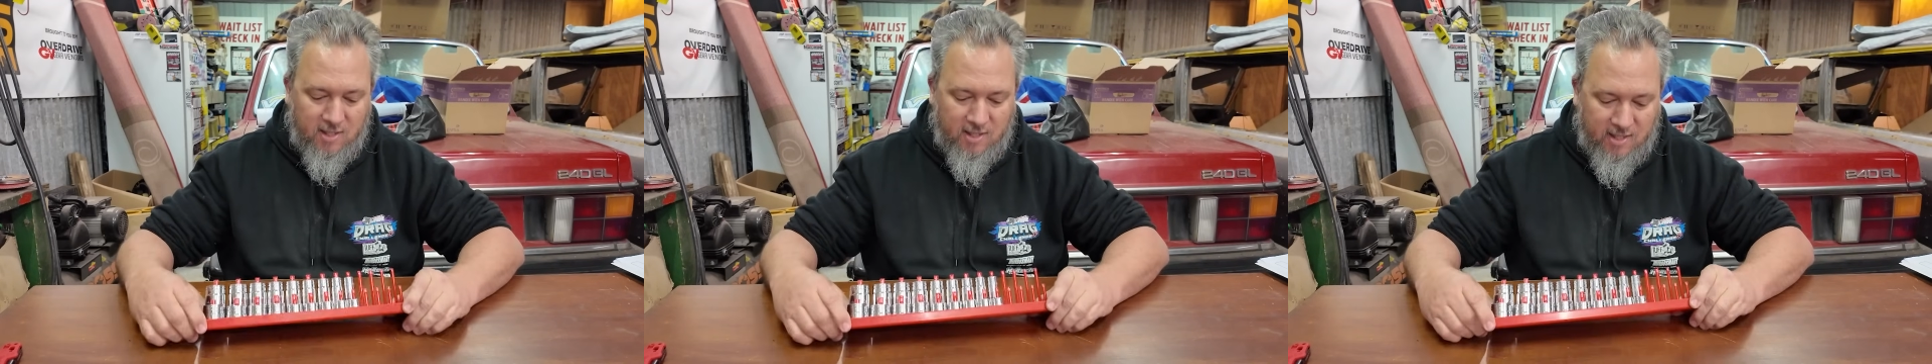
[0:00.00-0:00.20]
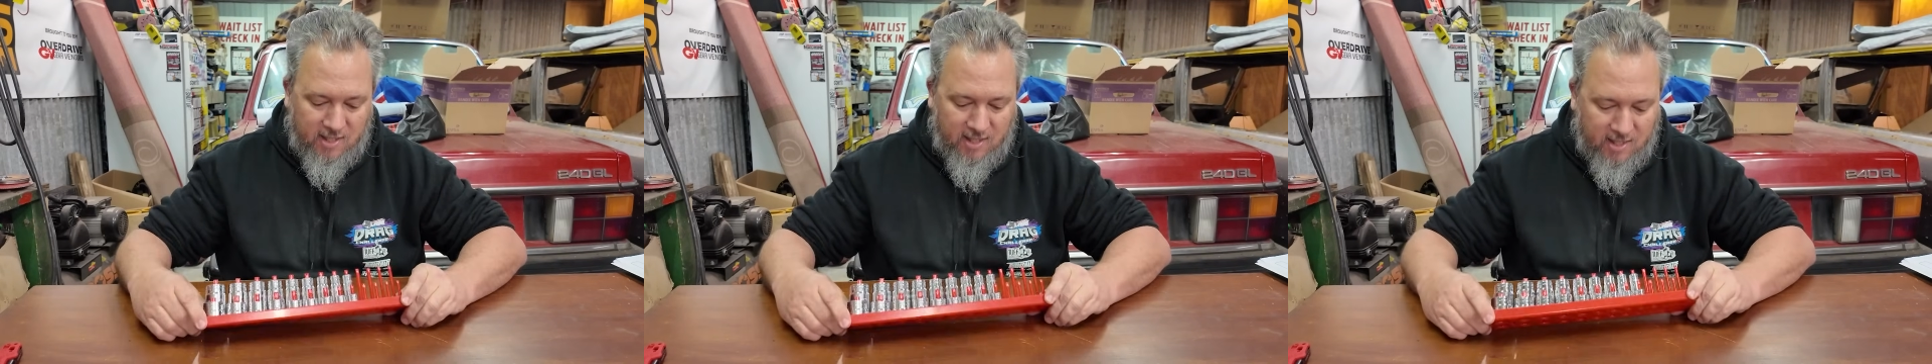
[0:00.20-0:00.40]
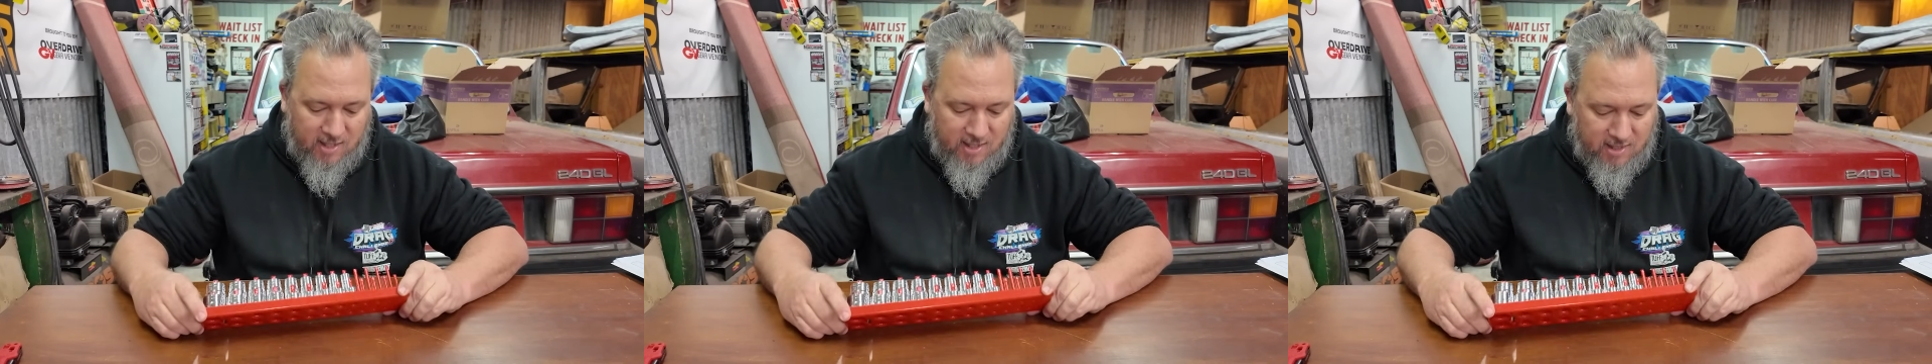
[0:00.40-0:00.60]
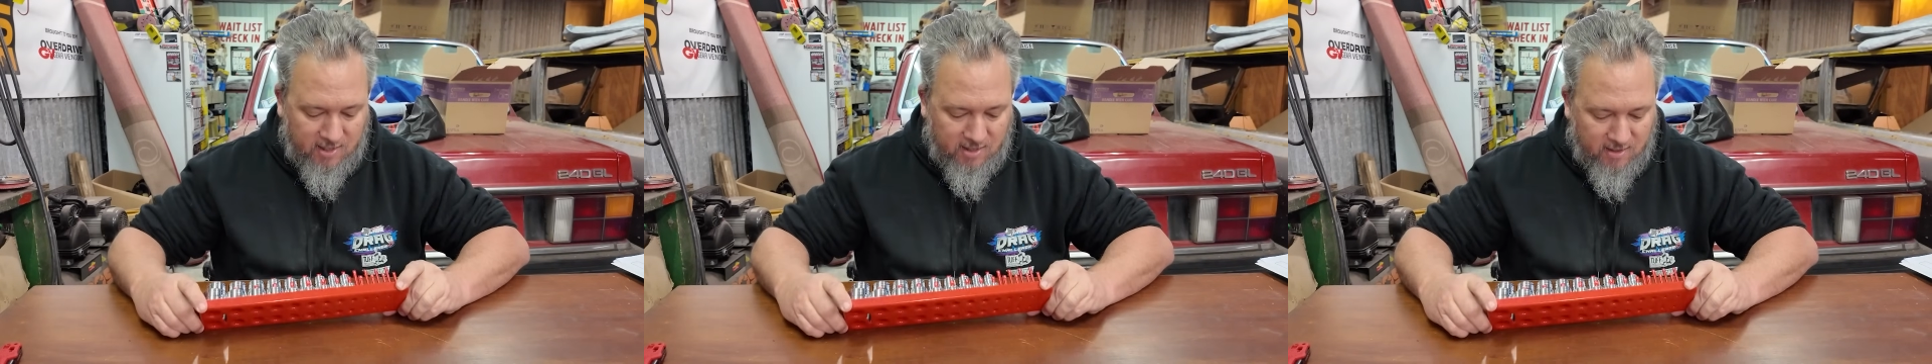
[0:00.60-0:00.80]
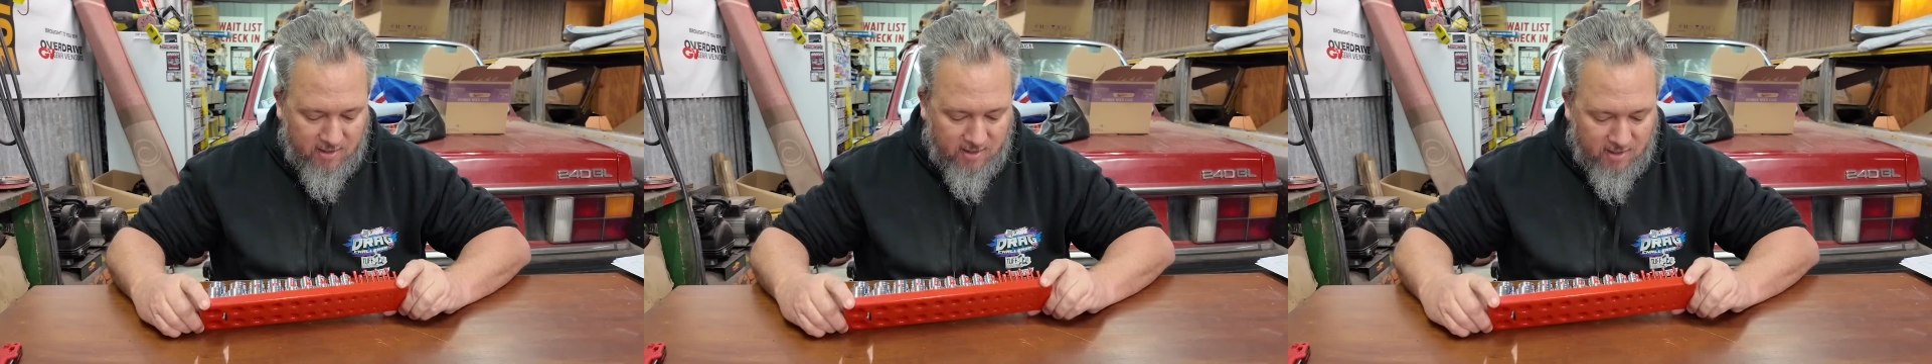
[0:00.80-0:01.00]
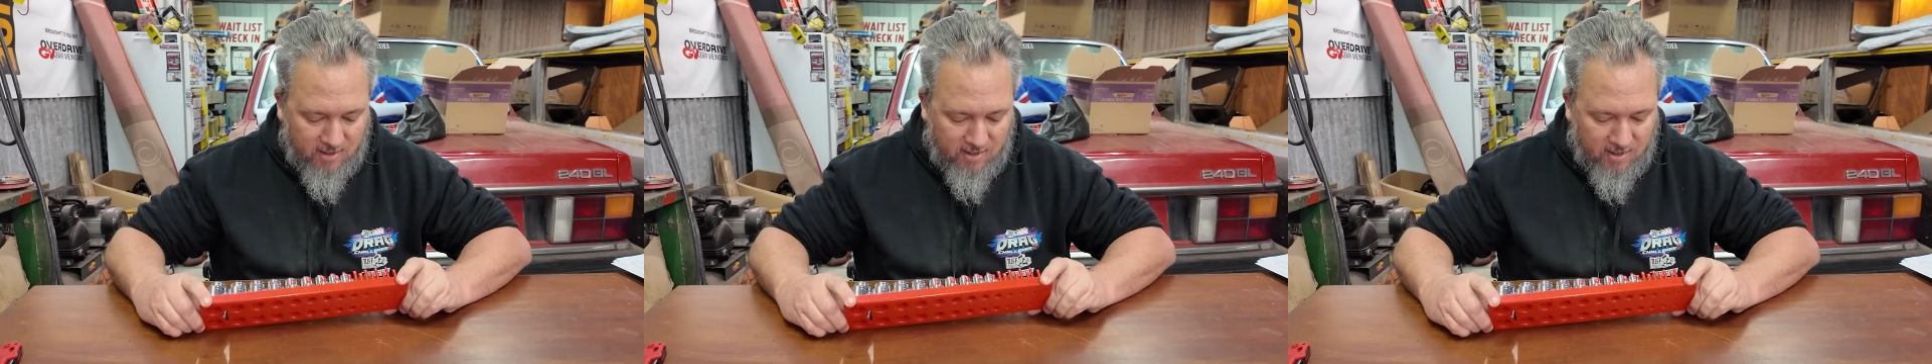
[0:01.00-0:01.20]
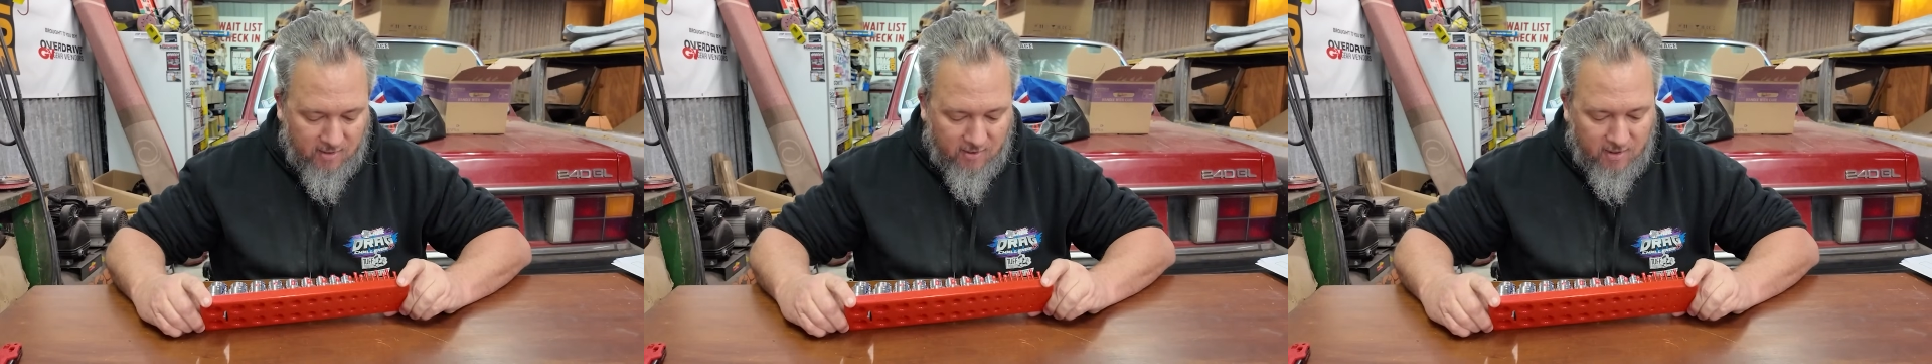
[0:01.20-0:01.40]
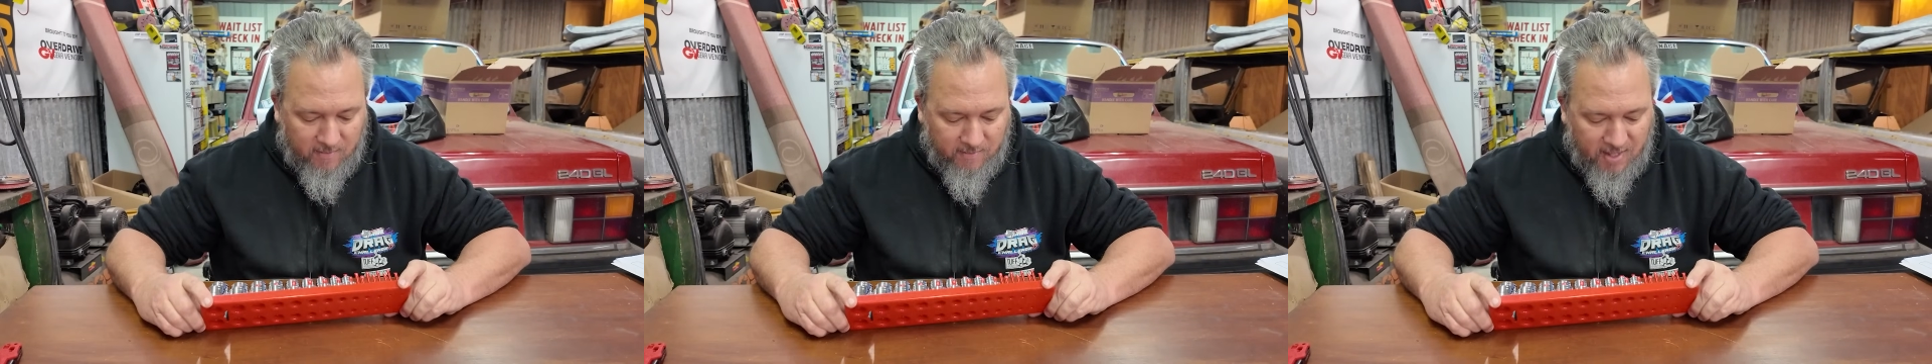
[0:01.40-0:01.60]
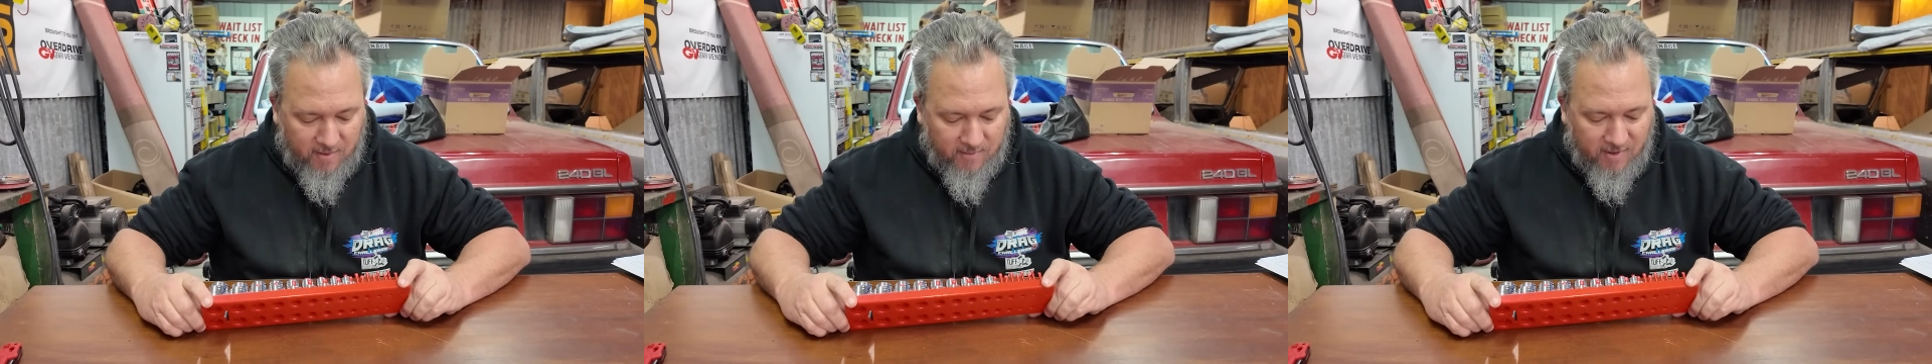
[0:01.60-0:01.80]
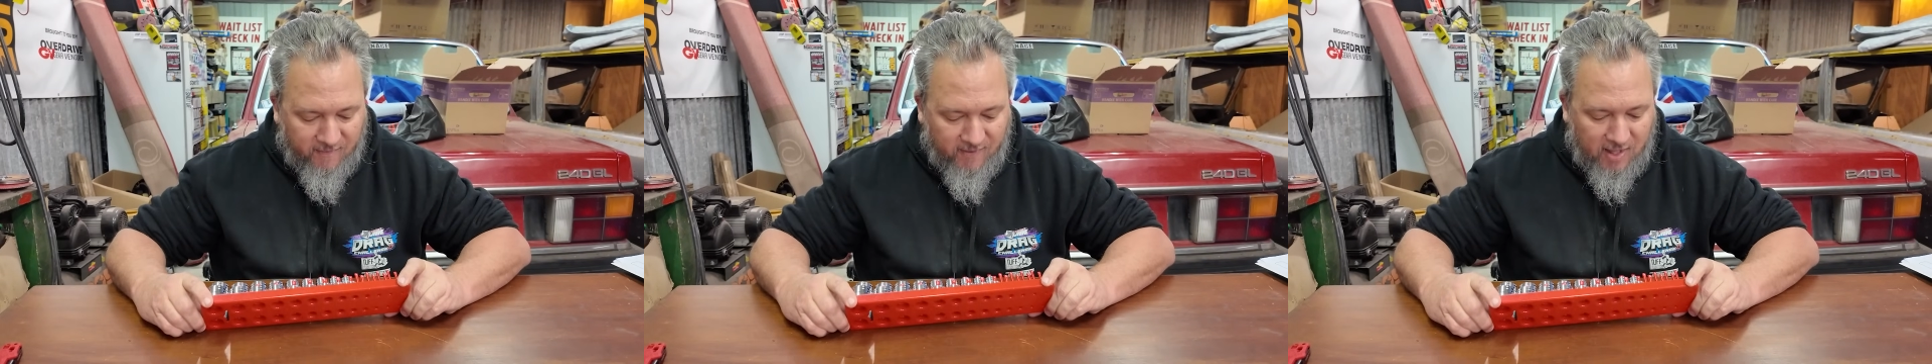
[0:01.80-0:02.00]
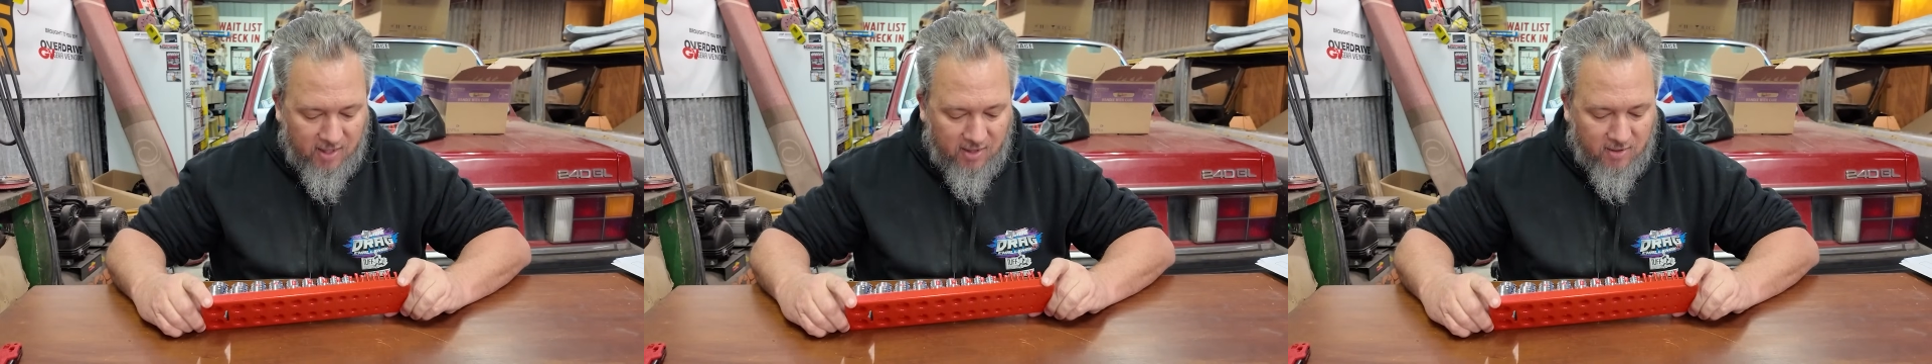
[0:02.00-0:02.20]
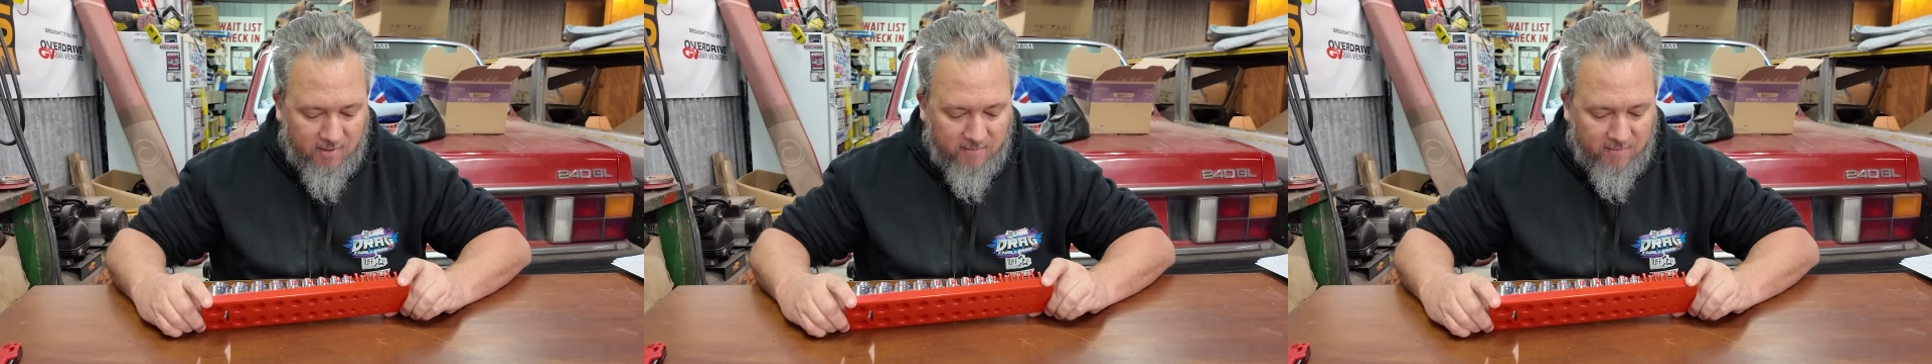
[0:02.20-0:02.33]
and at the moment I've only got